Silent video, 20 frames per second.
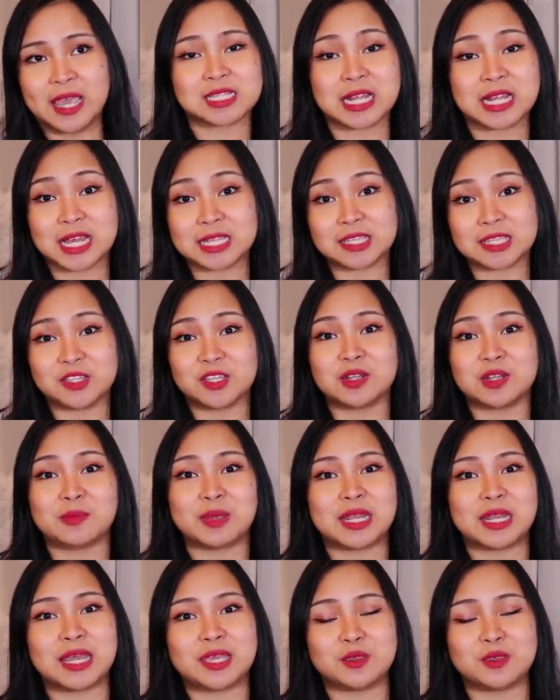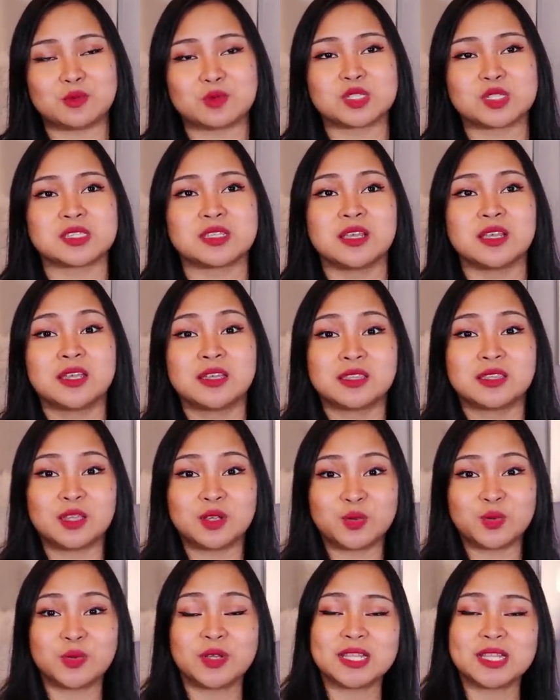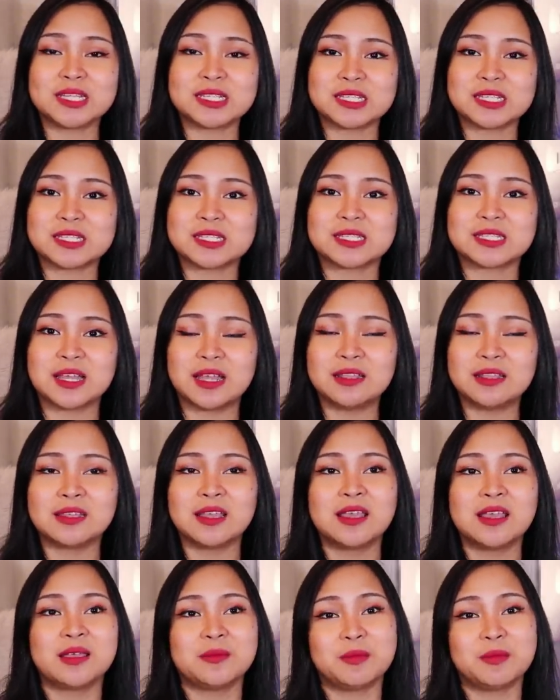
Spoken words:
So, nakita nyo naman, I use the Google Assistant.